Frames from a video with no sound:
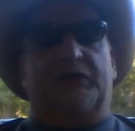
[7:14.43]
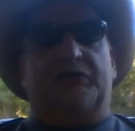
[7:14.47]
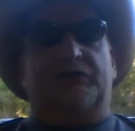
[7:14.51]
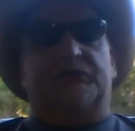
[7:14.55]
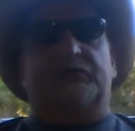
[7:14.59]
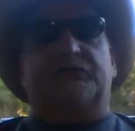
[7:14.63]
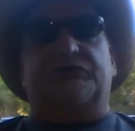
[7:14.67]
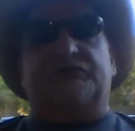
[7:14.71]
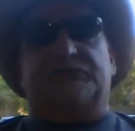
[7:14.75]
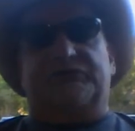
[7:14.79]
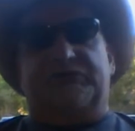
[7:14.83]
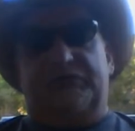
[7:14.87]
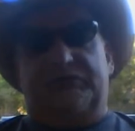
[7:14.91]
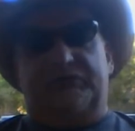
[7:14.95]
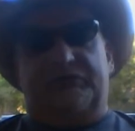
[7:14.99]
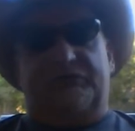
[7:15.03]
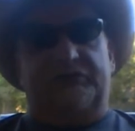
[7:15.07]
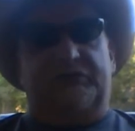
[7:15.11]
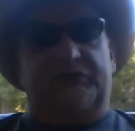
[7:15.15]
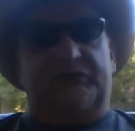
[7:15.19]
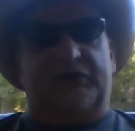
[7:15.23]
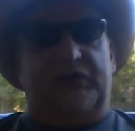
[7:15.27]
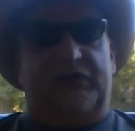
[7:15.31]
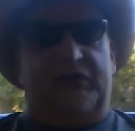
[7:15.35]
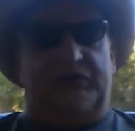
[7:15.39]
Your
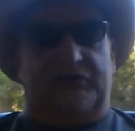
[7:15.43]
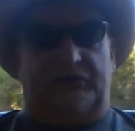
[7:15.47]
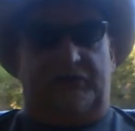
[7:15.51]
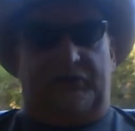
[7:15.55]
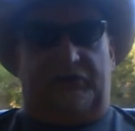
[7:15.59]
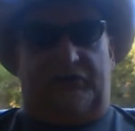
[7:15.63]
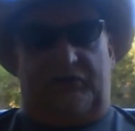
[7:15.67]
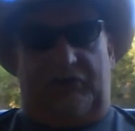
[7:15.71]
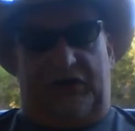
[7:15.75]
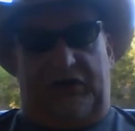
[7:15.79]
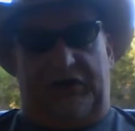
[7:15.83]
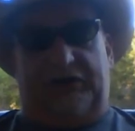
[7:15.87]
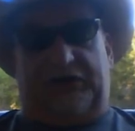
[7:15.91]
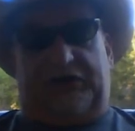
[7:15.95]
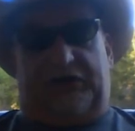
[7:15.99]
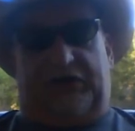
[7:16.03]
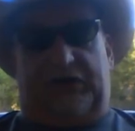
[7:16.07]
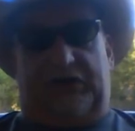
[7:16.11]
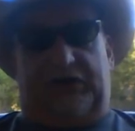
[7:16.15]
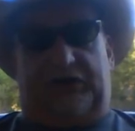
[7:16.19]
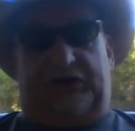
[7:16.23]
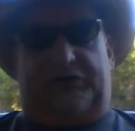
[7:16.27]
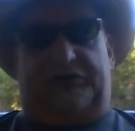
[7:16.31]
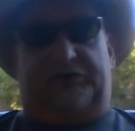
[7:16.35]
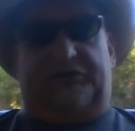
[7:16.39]
children and your
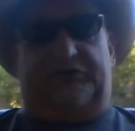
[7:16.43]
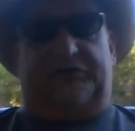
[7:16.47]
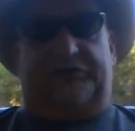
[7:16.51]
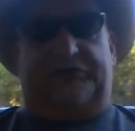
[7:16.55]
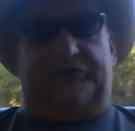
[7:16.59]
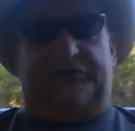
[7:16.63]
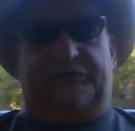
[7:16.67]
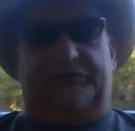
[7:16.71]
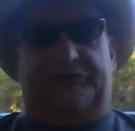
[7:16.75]
grandkids.